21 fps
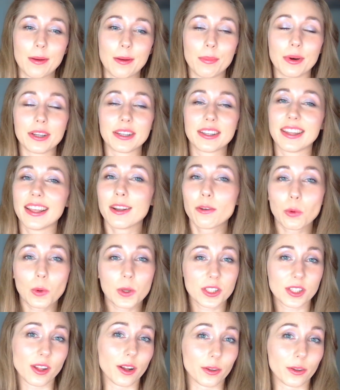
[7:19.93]
but it
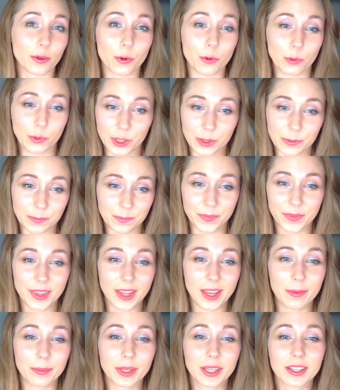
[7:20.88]
was not over,
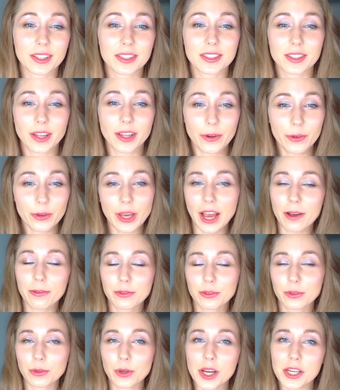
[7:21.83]
because now you
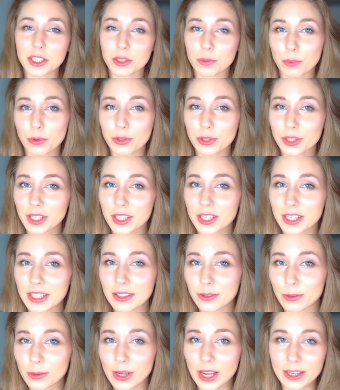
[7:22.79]
have to export it
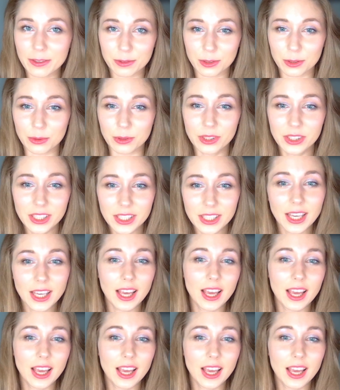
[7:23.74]
into Live 2D